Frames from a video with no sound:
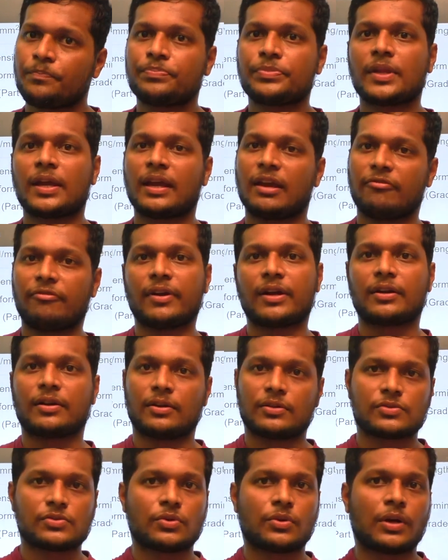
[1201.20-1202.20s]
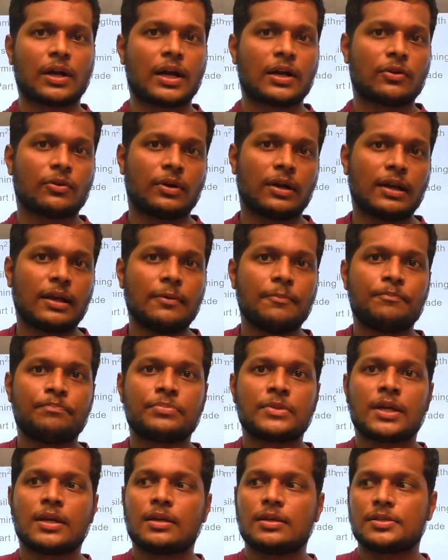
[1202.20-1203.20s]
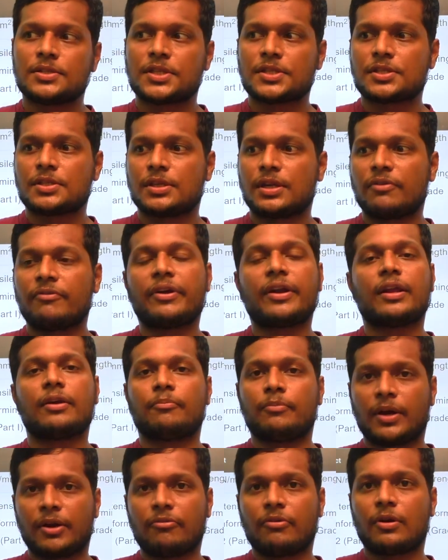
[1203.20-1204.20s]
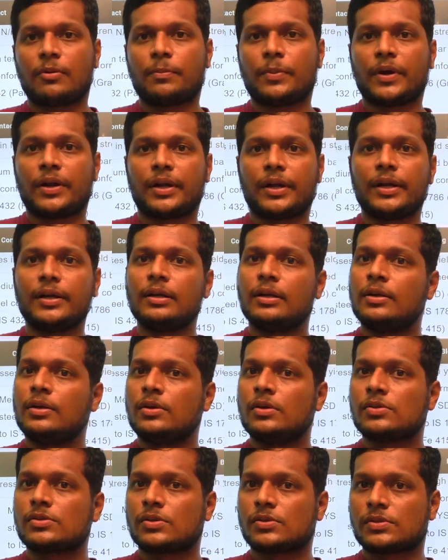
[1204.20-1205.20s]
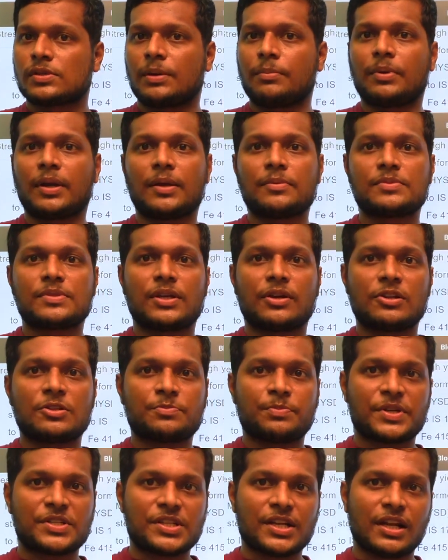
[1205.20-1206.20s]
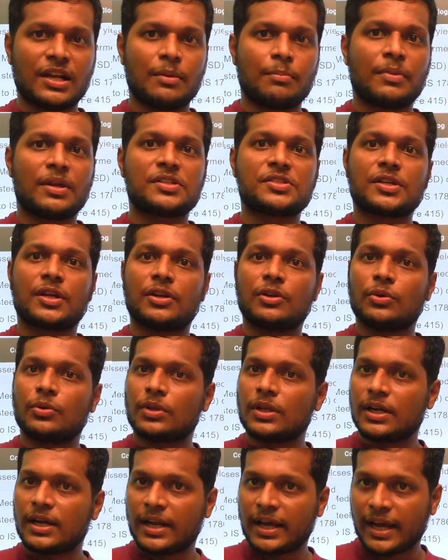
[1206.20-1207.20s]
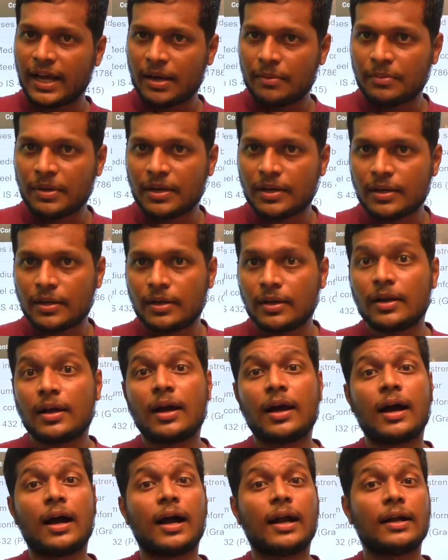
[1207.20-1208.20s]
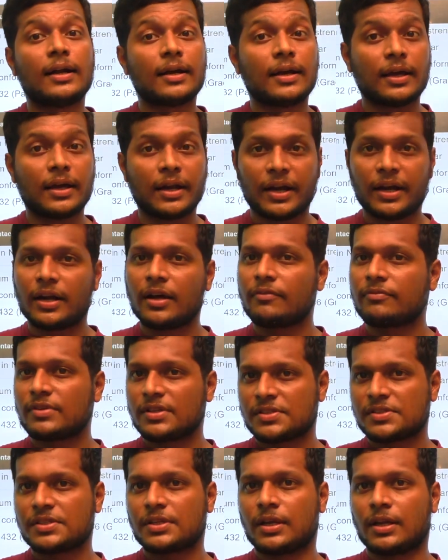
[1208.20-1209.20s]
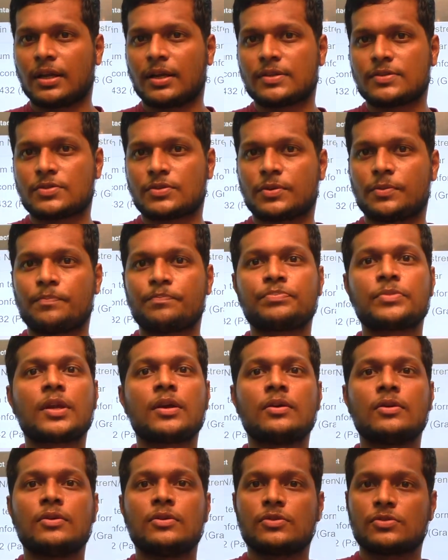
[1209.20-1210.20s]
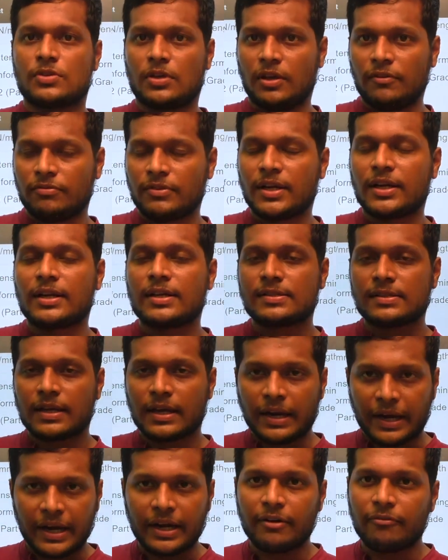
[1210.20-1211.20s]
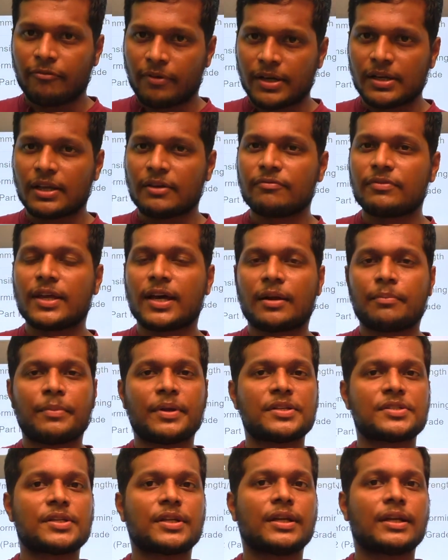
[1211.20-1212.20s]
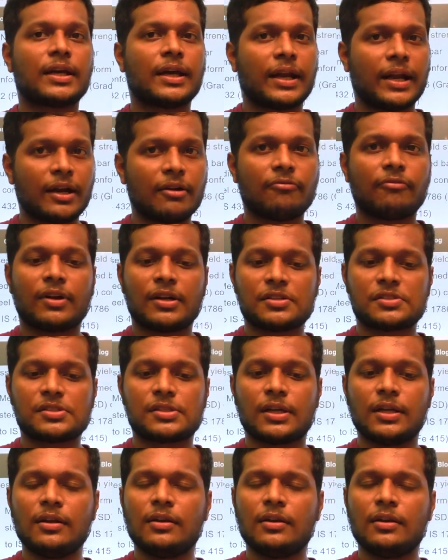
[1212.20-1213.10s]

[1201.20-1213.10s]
effect. So not only just dividing by 1.8, so sometimes they will specially mention you the diameter and grade of the steel also. So if that is grade 1, if they are mentioning grade 1 steel,